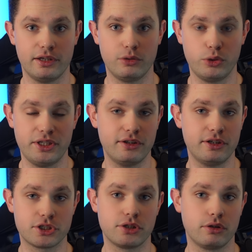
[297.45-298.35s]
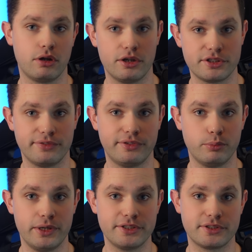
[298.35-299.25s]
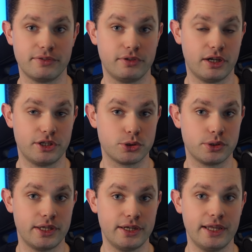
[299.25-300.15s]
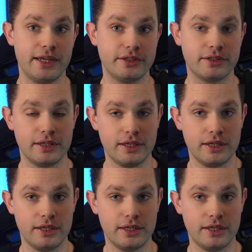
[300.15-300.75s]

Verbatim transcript: and with the initial cost of the base $708